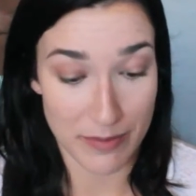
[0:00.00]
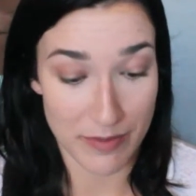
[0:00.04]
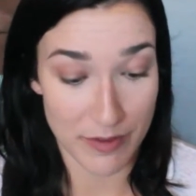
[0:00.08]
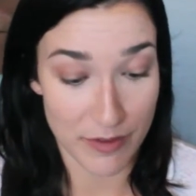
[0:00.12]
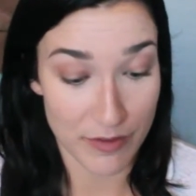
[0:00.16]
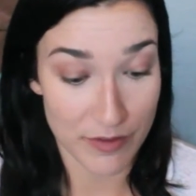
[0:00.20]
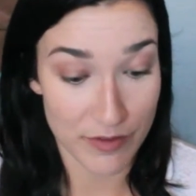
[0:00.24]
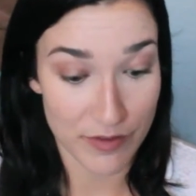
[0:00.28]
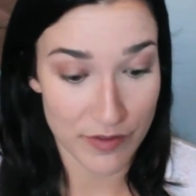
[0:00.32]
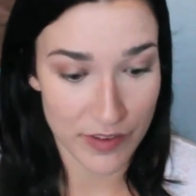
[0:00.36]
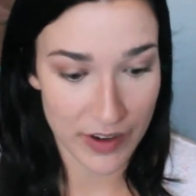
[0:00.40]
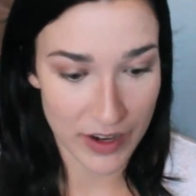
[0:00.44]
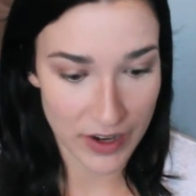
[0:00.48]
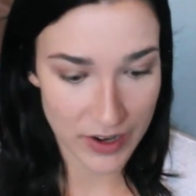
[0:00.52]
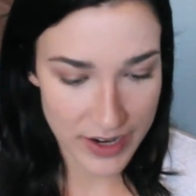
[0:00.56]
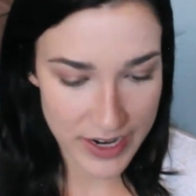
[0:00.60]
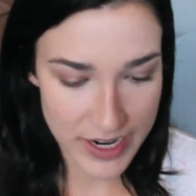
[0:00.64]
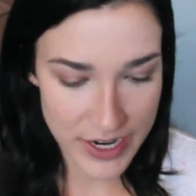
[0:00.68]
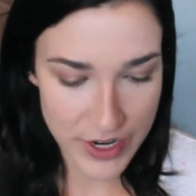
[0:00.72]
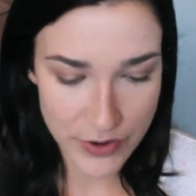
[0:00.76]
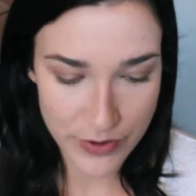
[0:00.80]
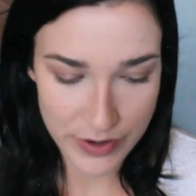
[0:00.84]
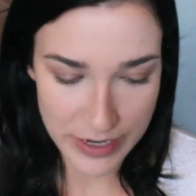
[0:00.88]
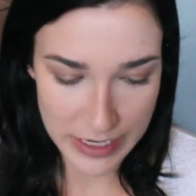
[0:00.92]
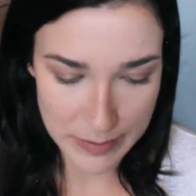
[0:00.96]
very
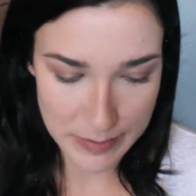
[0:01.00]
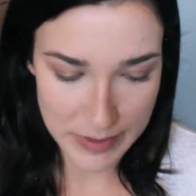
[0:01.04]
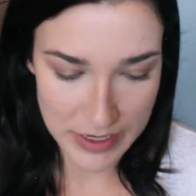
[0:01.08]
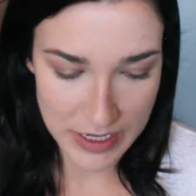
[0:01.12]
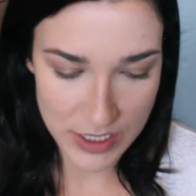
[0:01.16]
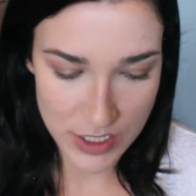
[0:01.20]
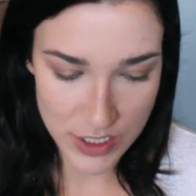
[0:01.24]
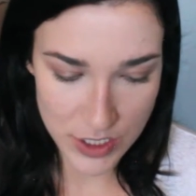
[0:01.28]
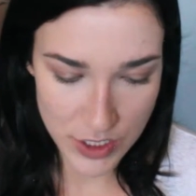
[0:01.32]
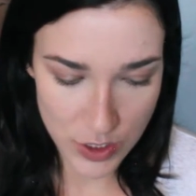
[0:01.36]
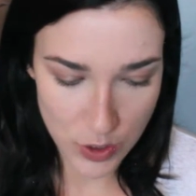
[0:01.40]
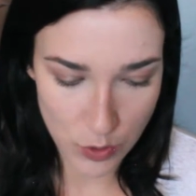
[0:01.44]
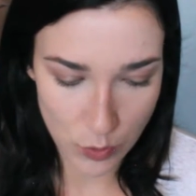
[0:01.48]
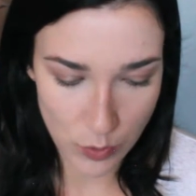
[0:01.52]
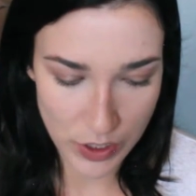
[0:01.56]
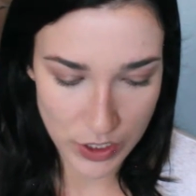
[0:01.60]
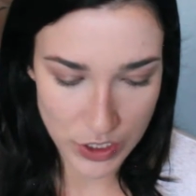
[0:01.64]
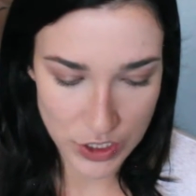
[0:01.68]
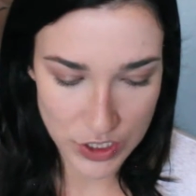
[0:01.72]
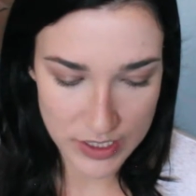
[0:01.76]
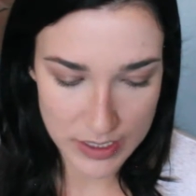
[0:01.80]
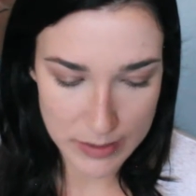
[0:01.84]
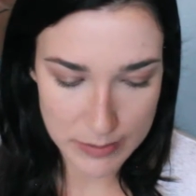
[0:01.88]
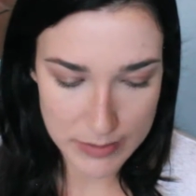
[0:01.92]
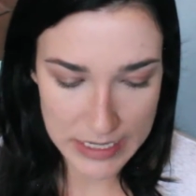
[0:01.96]
creamy too, which
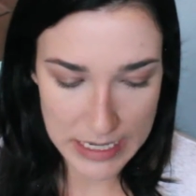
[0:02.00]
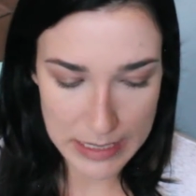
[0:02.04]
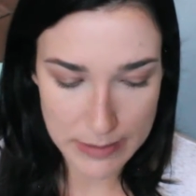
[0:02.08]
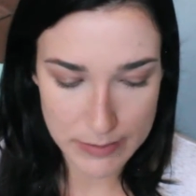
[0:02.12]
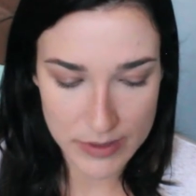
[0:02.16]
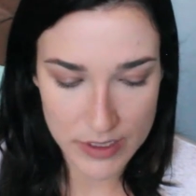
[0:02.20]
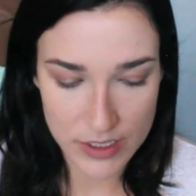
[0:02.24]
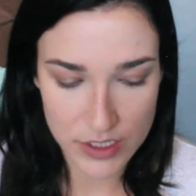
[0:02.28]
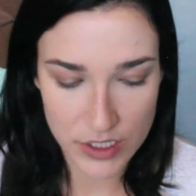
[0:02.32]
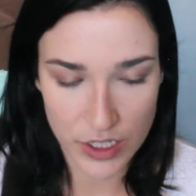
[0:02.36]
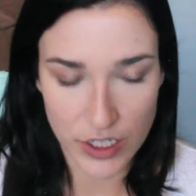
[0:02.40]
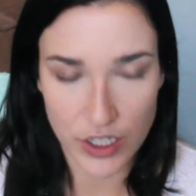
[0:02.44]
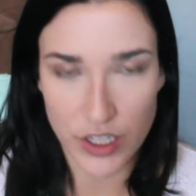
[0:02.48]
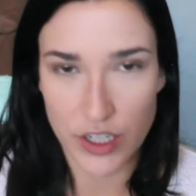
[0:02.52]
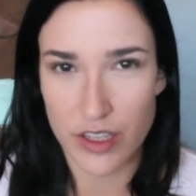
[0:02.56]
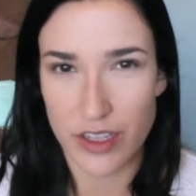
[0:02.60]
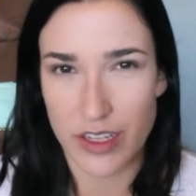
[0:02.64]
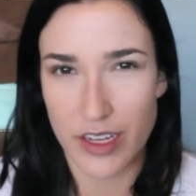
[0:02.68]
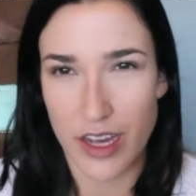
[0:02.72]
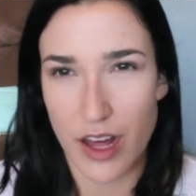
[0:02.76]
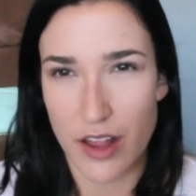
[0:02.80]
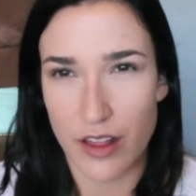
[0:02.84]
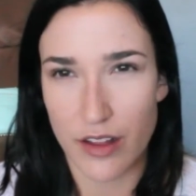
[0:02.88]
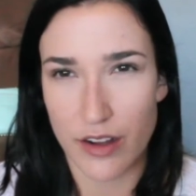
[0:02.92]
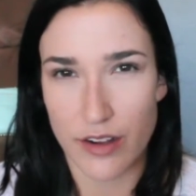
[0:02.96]
sometimes the darker the
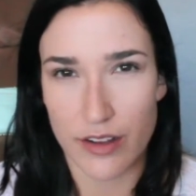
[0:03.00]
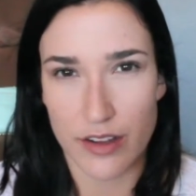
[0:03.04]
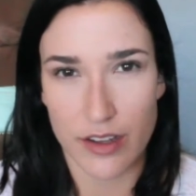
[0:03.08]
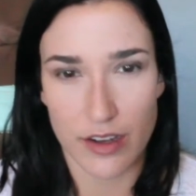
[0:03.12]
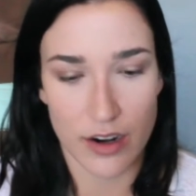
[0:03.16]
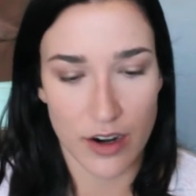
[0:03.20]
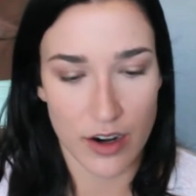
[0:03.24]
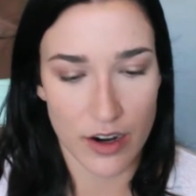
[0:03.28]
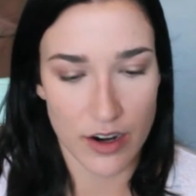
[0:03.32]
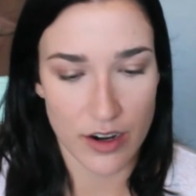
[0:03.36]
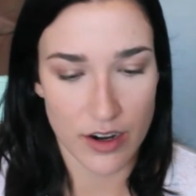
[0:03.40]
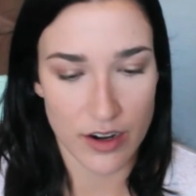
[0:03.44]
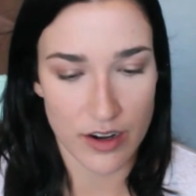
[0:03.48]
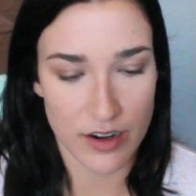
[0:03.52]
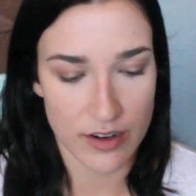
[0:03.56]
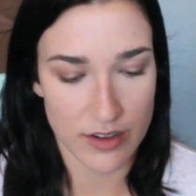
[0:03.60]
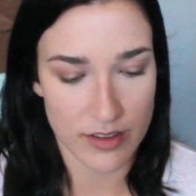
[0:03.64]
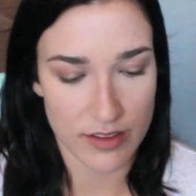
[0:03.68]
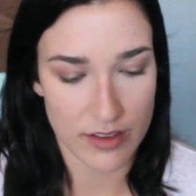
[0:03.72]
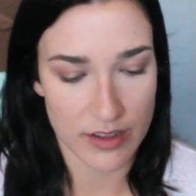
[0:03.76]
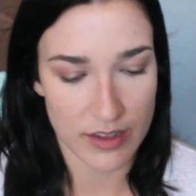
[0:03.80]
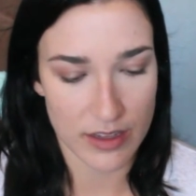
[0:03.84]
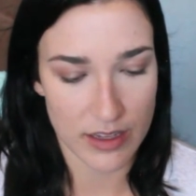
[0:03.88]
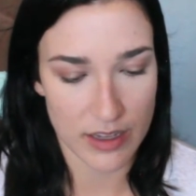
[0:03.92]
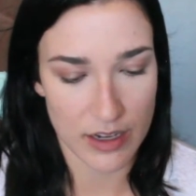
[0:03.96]
color, the harder,
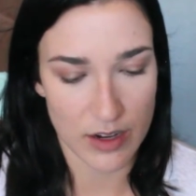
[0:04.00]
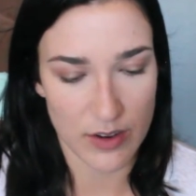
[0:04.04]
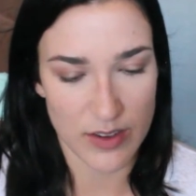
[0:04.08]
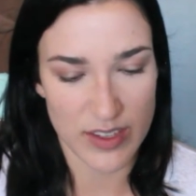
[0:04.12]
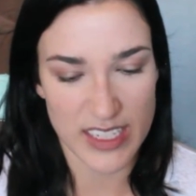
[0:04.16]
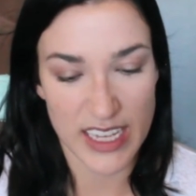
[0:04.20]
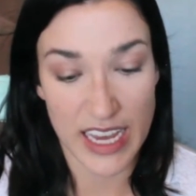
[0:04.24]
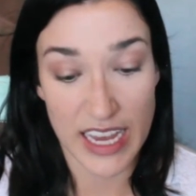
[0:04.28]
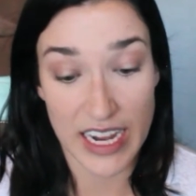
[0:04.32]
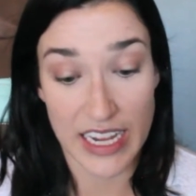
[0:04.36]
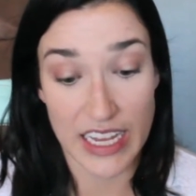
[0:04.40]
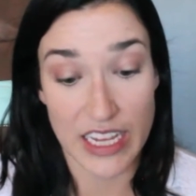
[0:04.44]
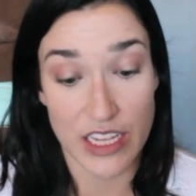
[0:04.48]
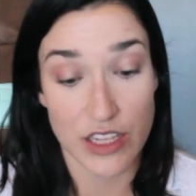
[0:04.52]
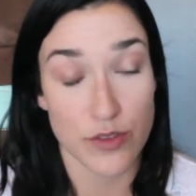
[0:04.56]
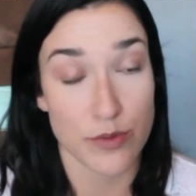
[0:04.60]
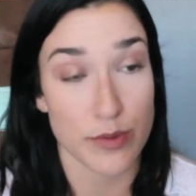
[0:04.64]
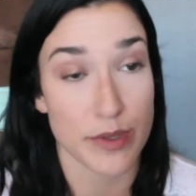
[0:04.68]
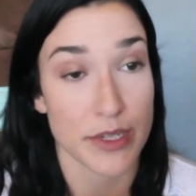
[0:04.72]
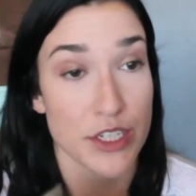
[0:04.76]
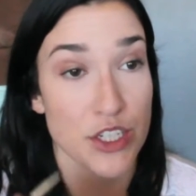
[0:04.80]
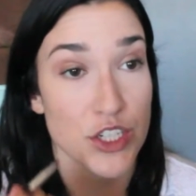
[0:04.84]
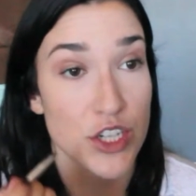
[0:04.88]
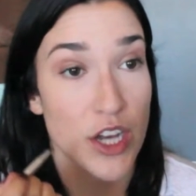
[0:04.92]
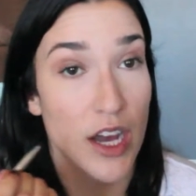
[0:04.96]
you know, it kind of gets
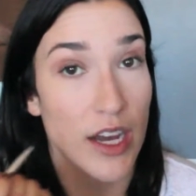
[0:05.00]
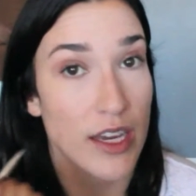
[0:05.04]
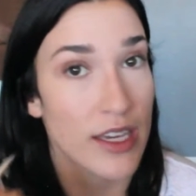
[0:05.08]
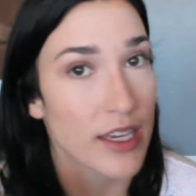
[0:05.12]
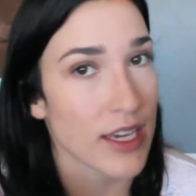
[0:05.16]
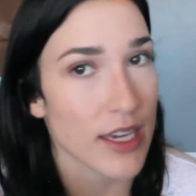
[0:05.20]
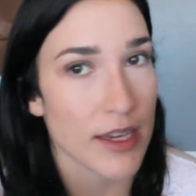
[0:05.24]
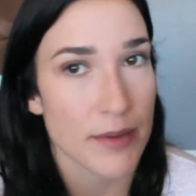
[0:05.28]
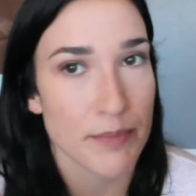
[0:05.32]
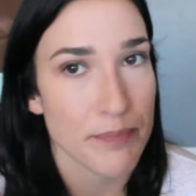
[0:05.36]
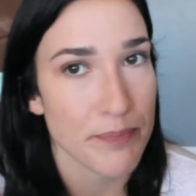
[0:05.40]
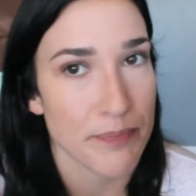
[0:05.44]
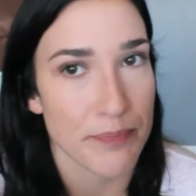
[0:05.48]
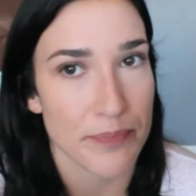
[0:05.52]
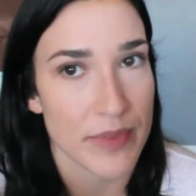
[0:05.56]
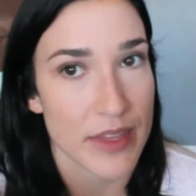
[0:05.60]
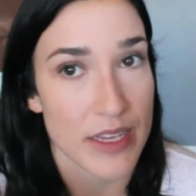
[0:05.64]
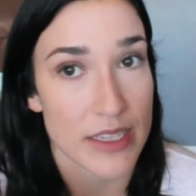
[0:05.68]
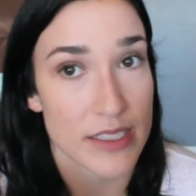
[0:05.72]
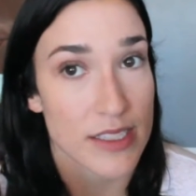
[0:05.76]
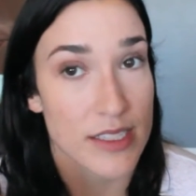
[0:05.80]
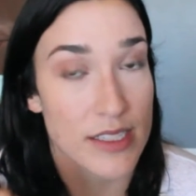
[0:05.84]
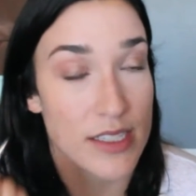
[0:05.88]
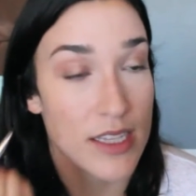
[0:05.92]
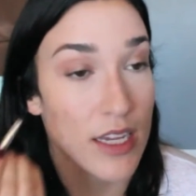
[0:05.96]
really chalky.
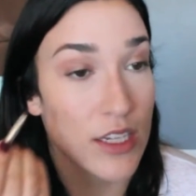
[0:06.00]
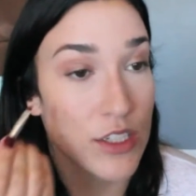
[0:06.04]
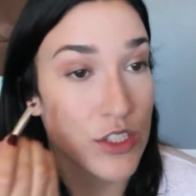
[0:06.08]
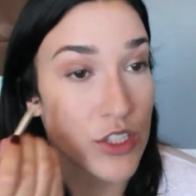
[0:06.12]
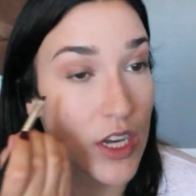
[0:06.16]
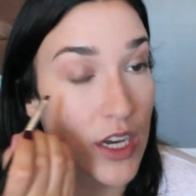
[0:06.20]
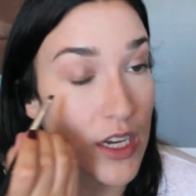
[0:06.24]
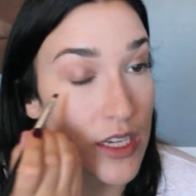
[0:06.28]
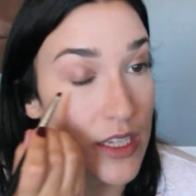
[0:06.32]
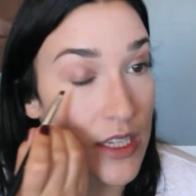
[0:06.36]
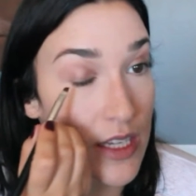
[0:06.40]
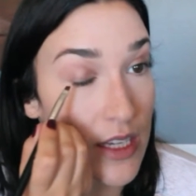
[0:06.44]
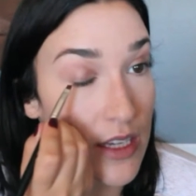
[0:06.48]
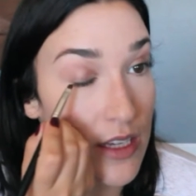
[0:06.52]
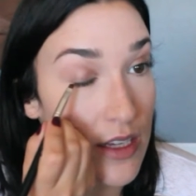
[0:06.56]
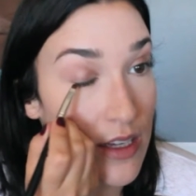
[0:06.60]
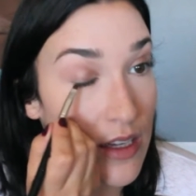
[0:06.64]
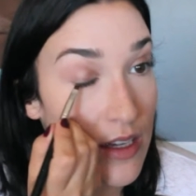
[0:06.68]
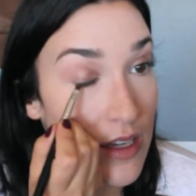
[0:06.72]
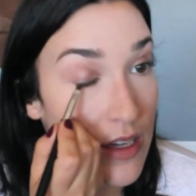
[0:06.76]
This is not chalky.